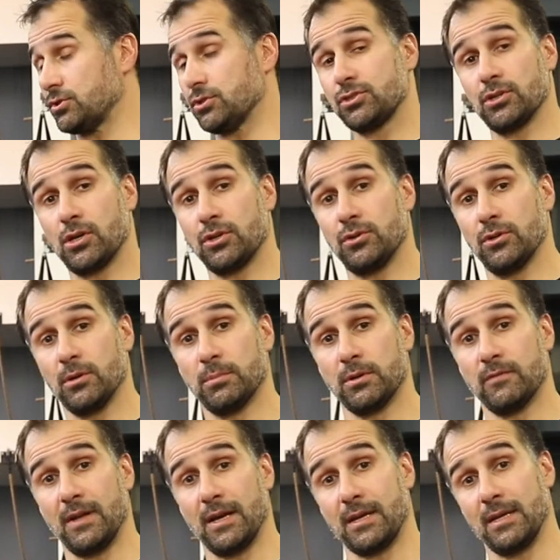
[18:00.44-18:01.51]
to start doing a bit
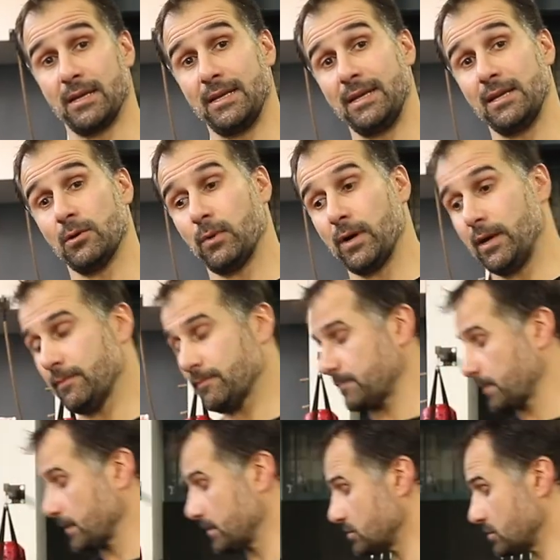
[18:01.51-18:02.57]
of like a lean away.
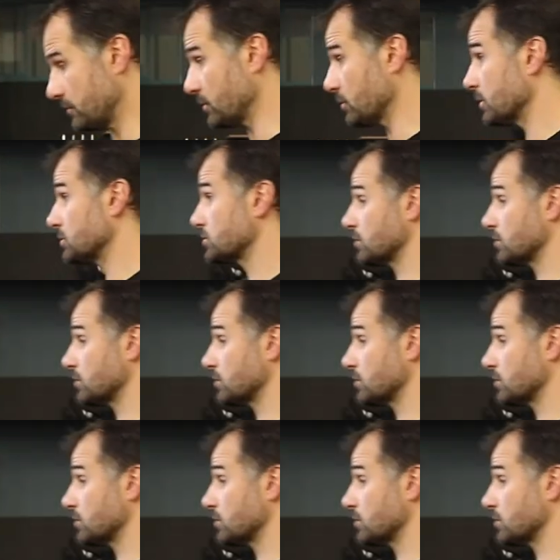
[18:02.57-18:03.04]
So if you want to